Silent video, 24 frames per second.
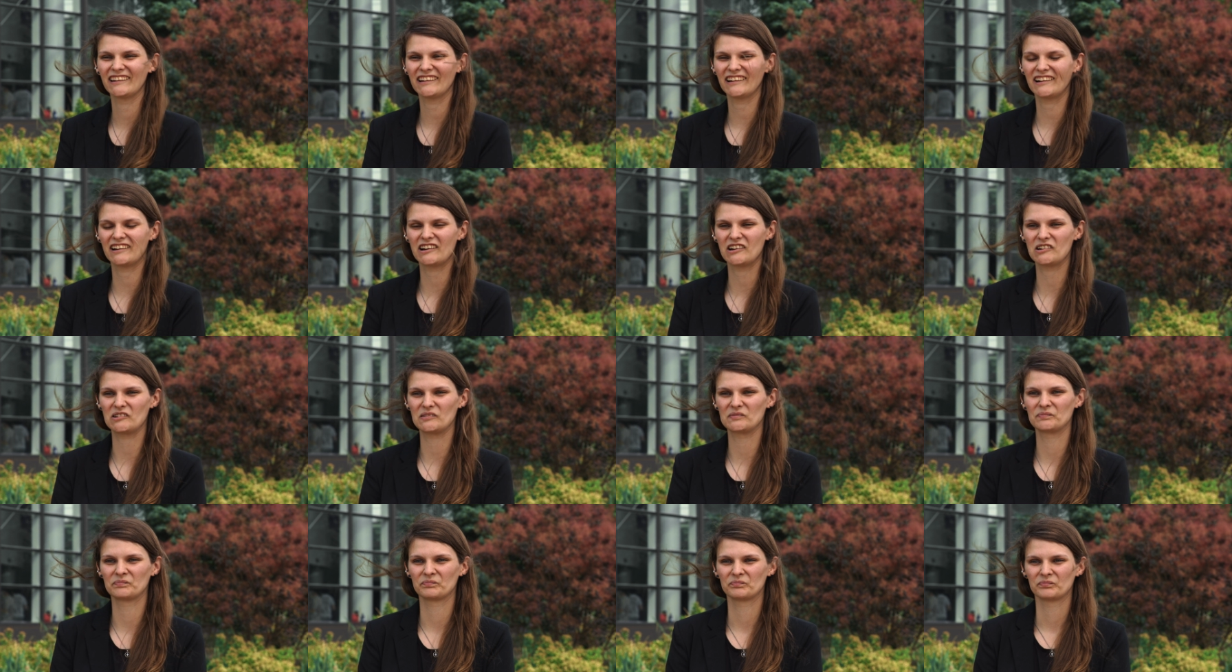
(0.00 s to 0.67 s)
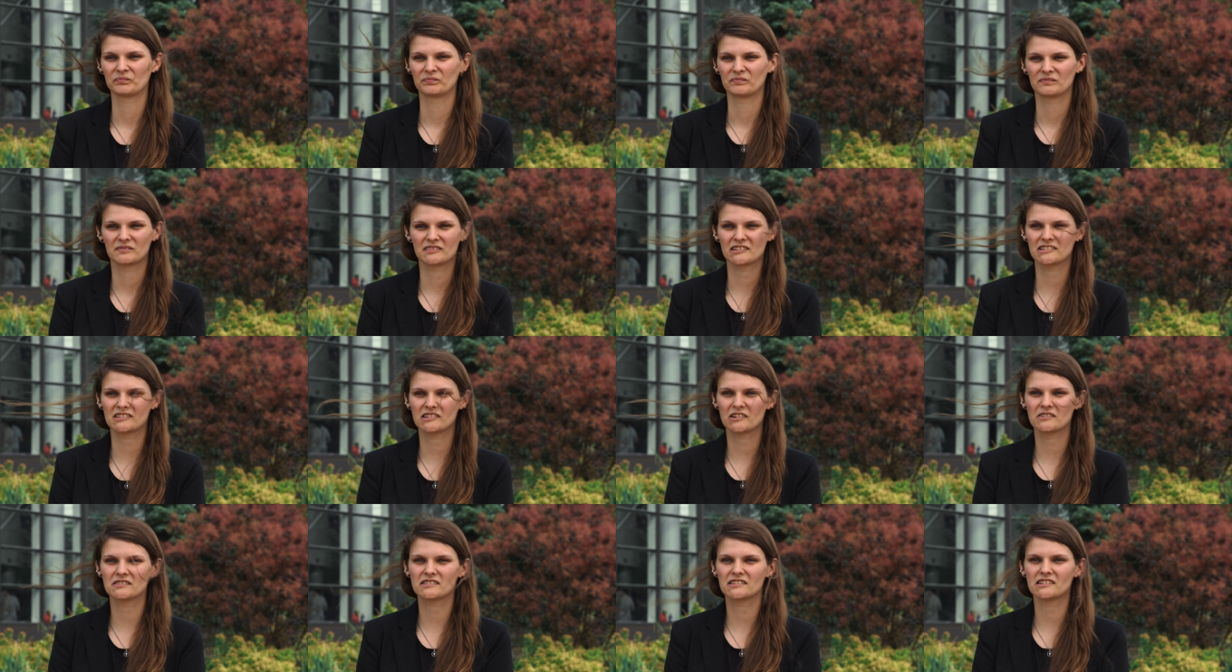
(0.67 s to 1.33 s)
um,
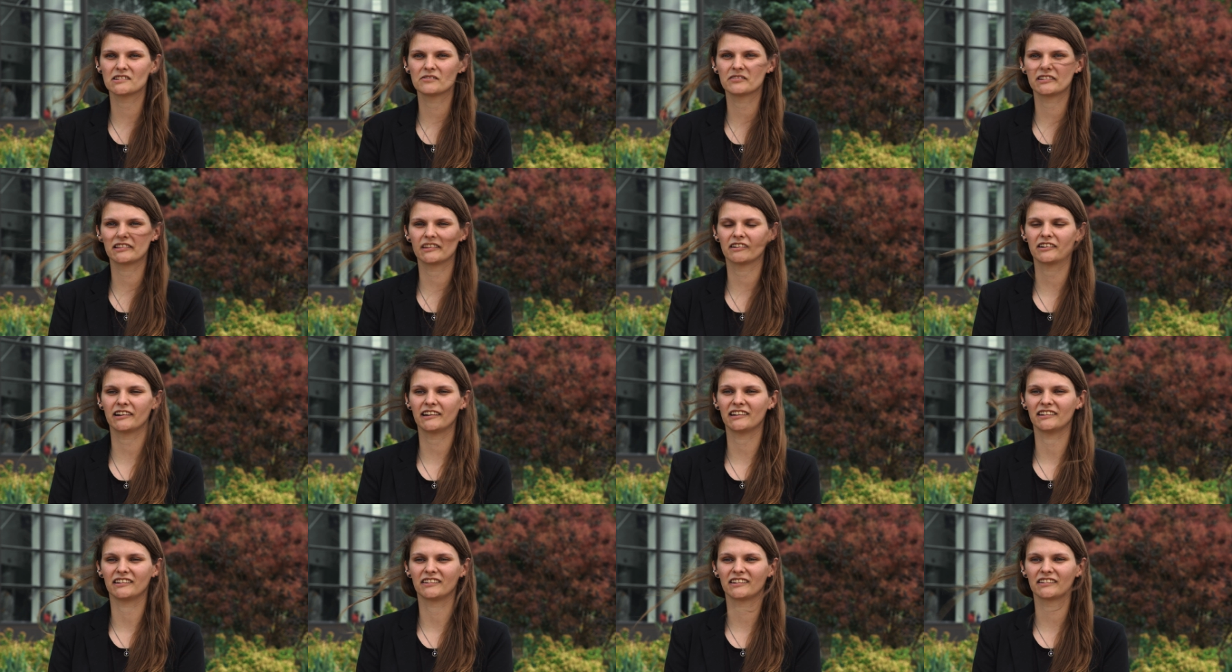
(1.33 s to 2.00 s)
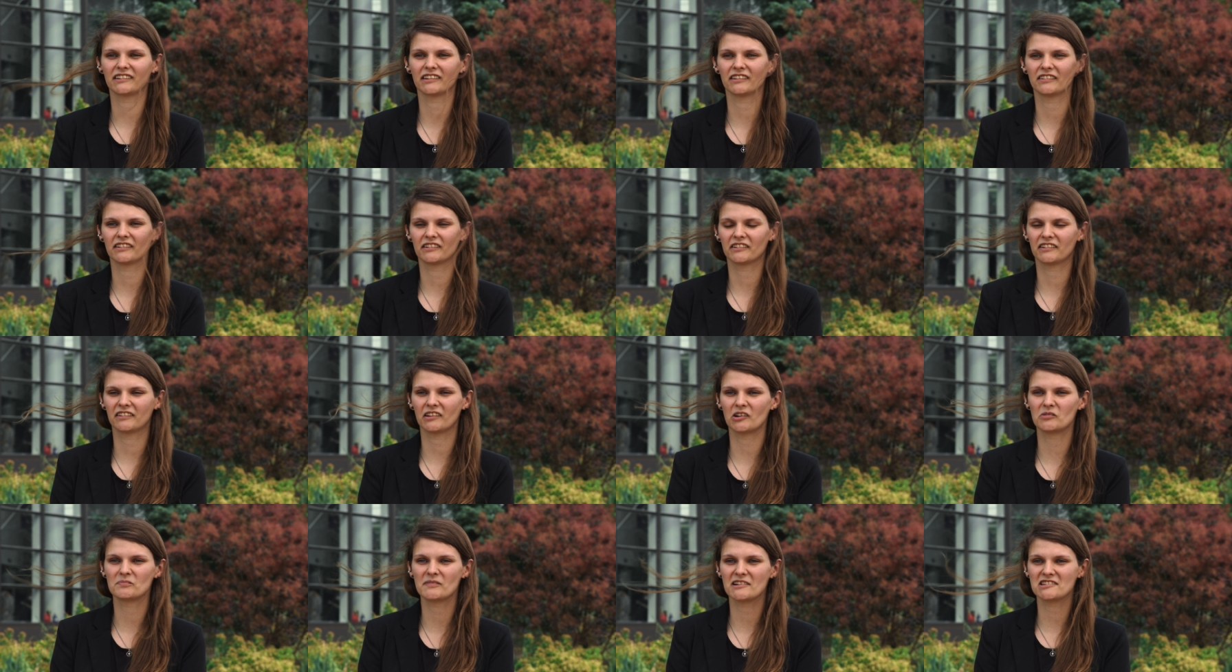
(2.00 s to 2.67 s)
just go see what there is, because there's
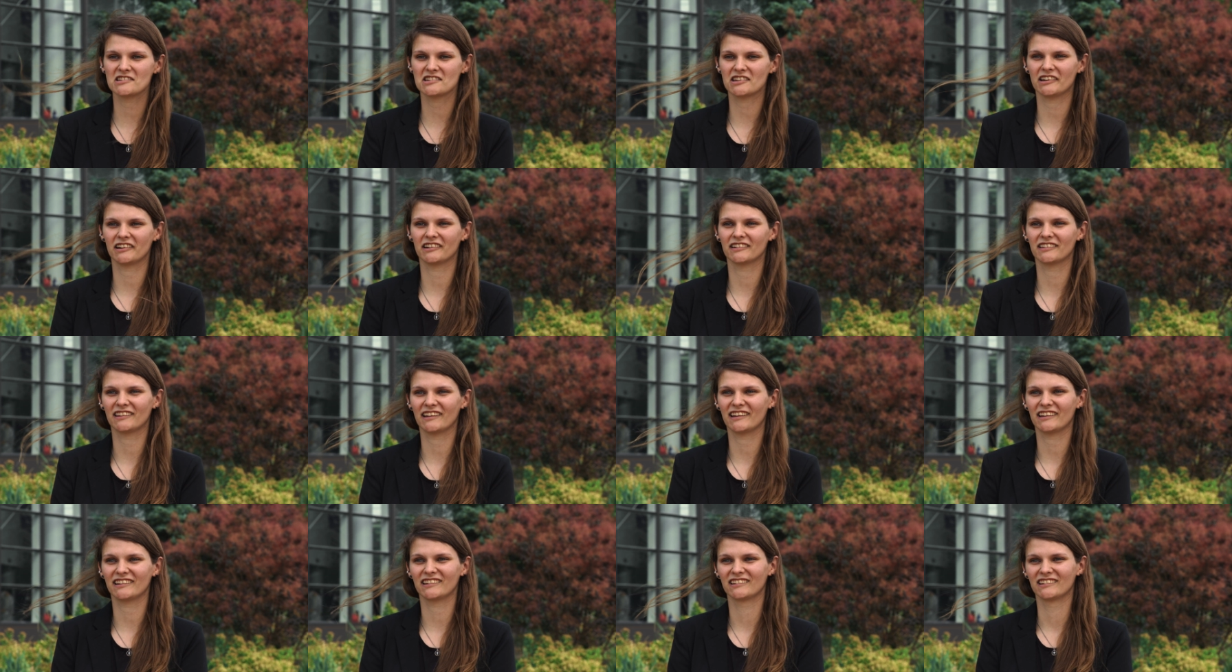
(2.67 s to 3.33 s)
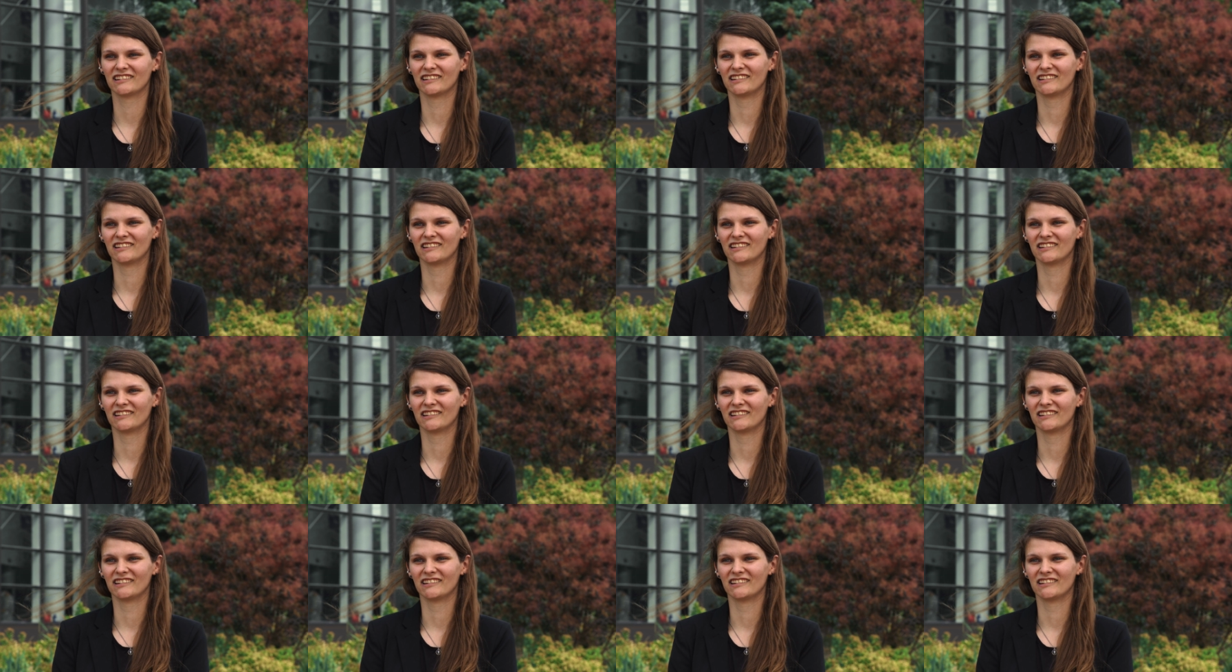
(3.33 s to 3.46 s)
so much here that,